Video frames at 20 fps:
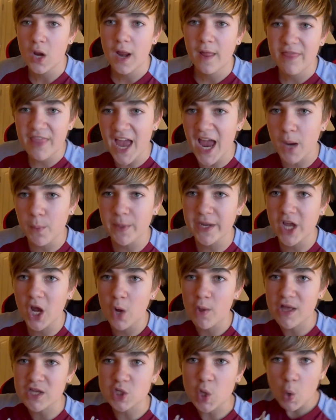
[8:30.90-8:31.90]
there we go.
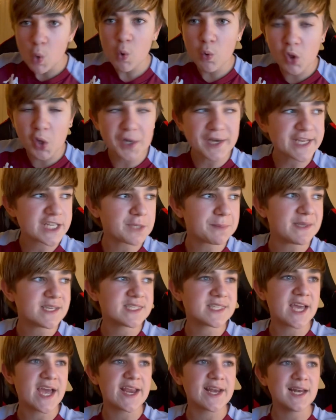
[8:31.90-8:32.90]
That's all that needs to be
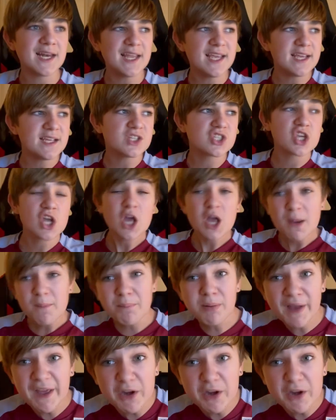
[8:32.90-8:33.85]
said. Leeds played